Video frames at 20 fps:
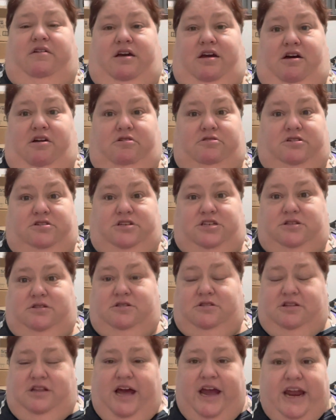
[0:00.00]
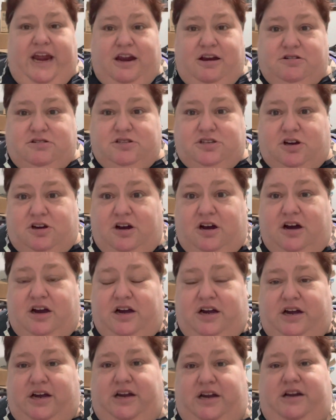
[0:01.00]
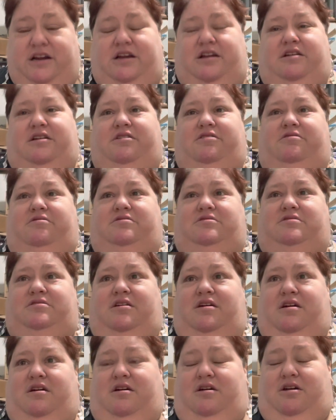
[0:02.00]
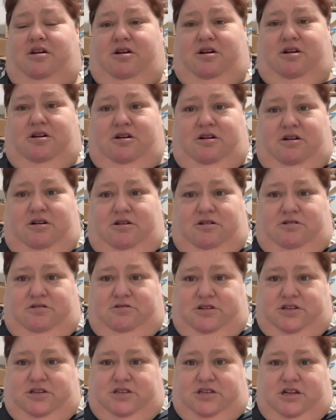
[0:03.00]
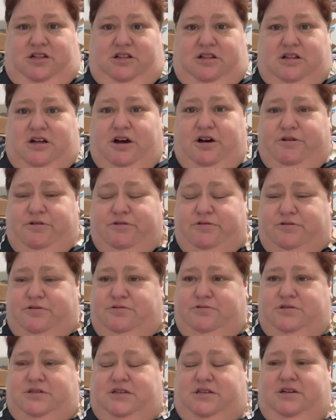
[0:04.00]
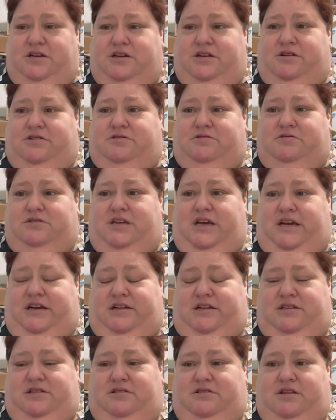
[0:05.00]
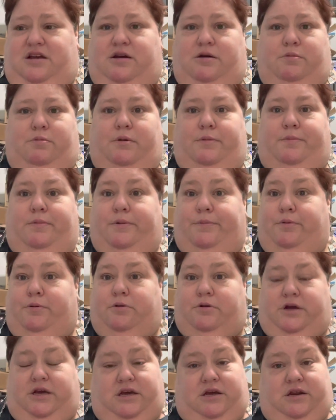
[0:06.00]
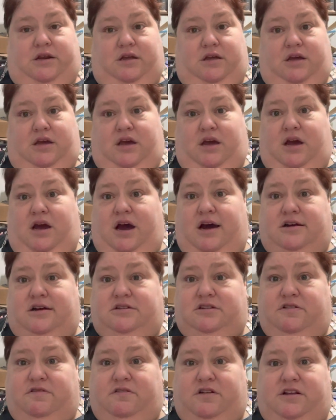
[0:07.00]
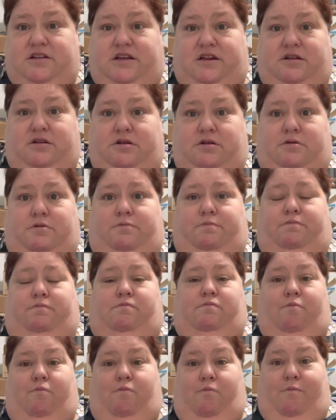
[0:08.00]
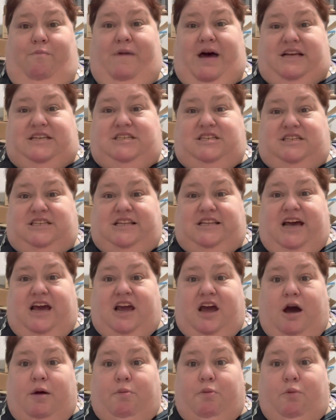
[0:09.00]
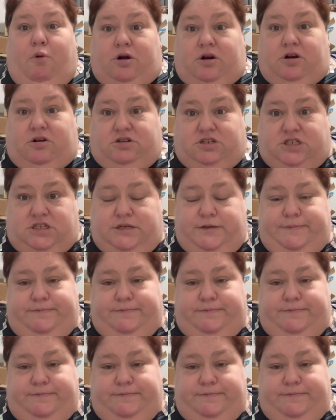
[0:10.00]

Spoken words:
got all these layers on and, it's all these clothes and, and Dad, my poor Dad. I was afraid that it would mess his leg up worse.